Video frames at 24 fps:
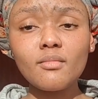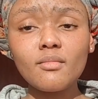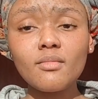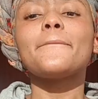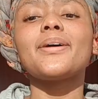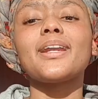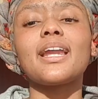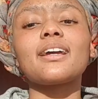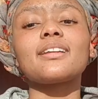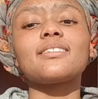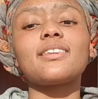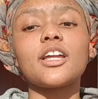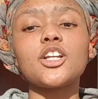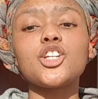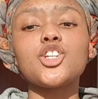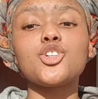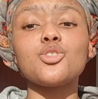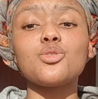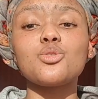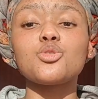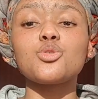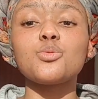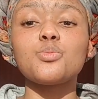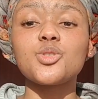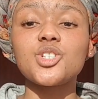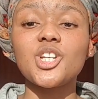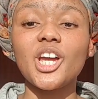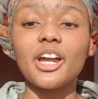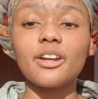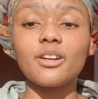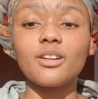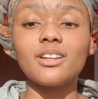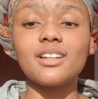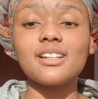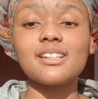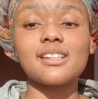But like that YouTube
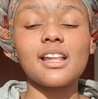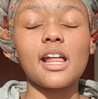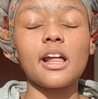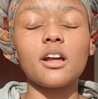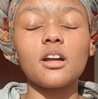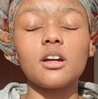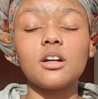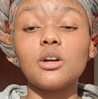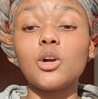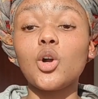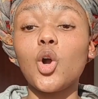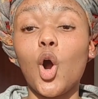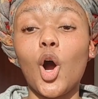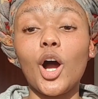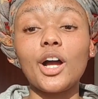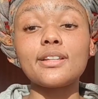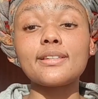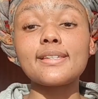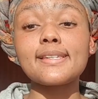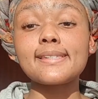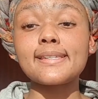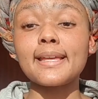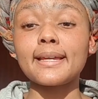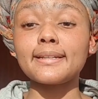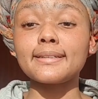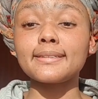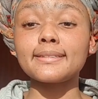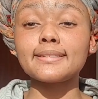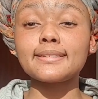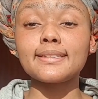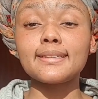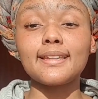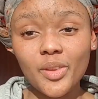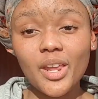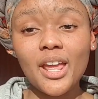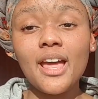channel is like God
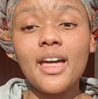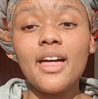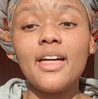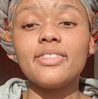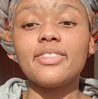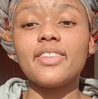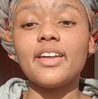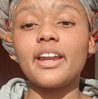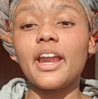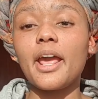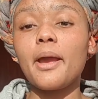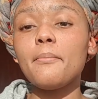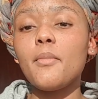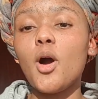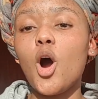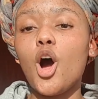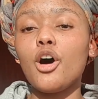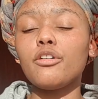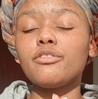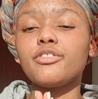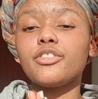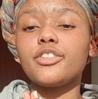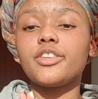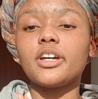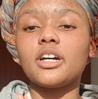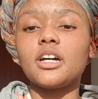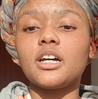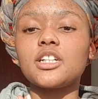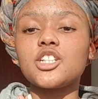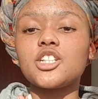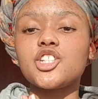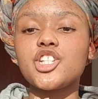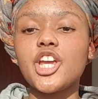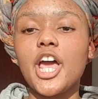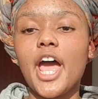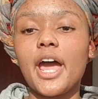sent. The name of
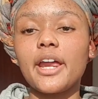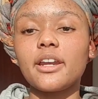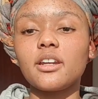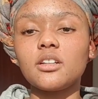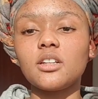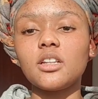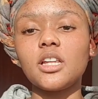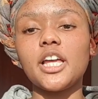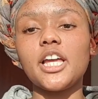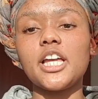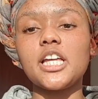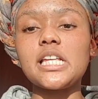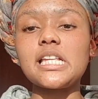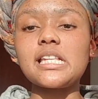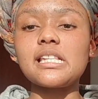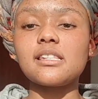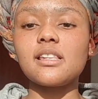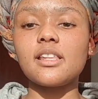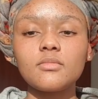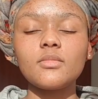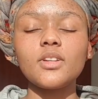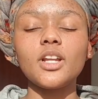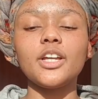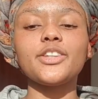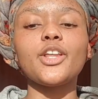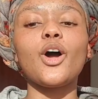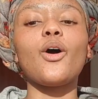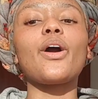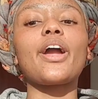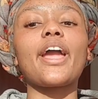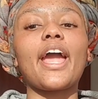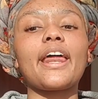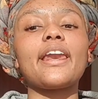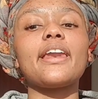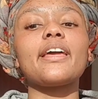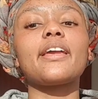the channel is the
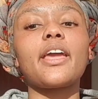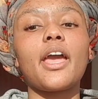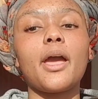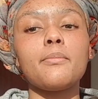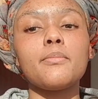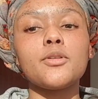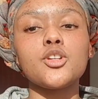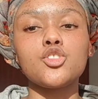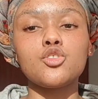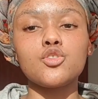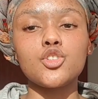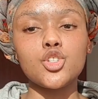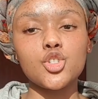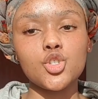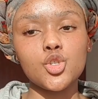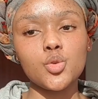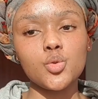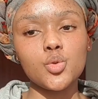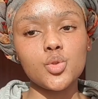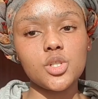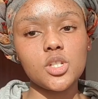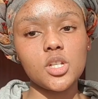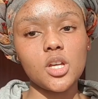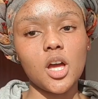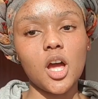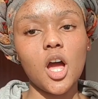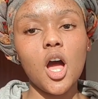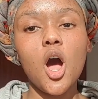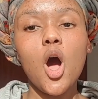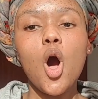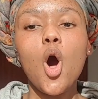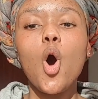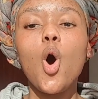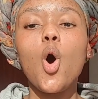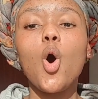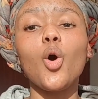Organic Chemistry Tutor.
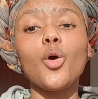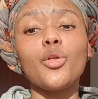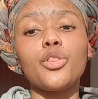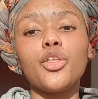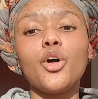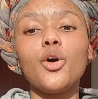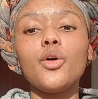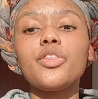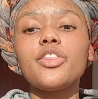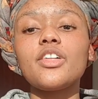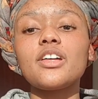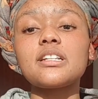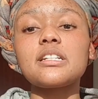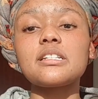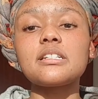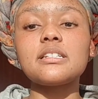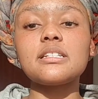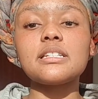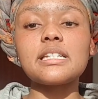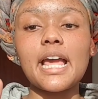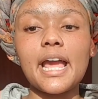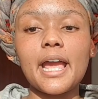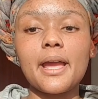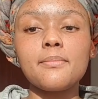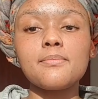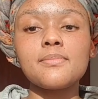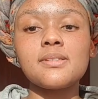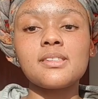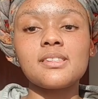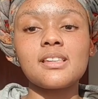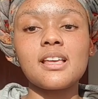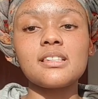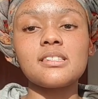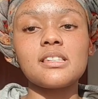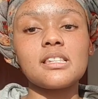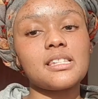Although the name
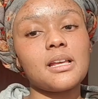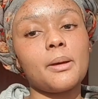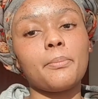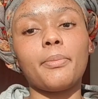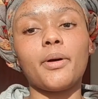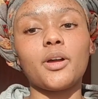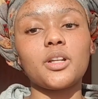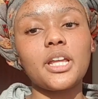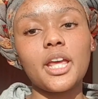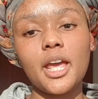says it's about